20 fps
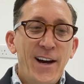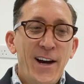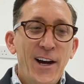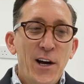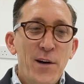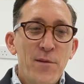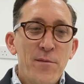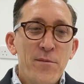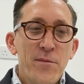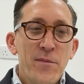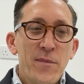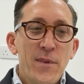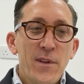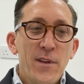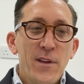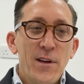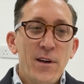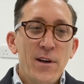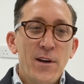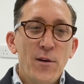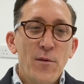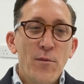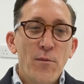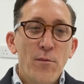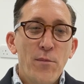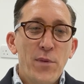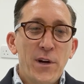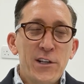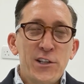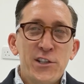
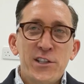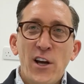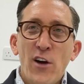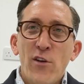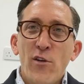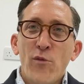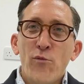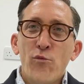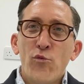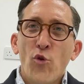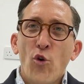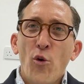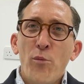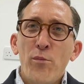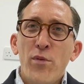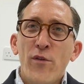But as you said, on raw